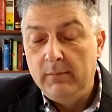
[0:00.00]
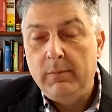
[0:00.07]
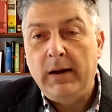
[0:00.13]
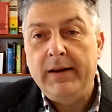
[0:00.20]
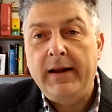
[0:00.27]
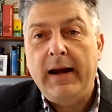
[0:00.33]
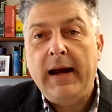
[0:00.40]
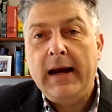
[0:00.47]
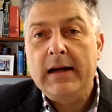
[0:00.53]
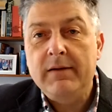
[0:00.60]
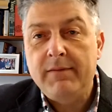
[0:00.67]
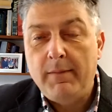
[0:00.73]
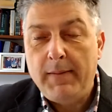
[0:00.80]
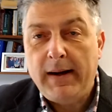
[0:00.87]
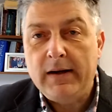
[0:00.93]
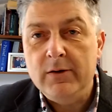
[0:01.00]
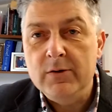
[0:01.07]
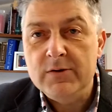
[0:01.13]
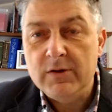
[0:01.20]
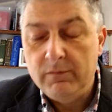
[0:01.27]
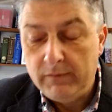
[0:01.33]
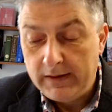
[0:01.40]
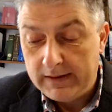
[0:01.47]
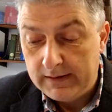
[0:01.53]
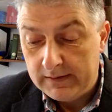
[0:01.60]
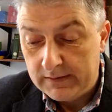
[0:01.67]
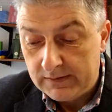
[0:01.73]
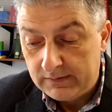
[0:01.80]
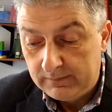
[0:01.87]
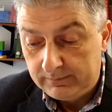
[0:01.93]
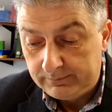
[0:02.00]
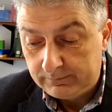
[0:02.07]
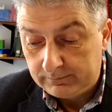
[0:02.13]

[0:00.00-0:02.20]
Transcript: by the hand of a man who's in readiness.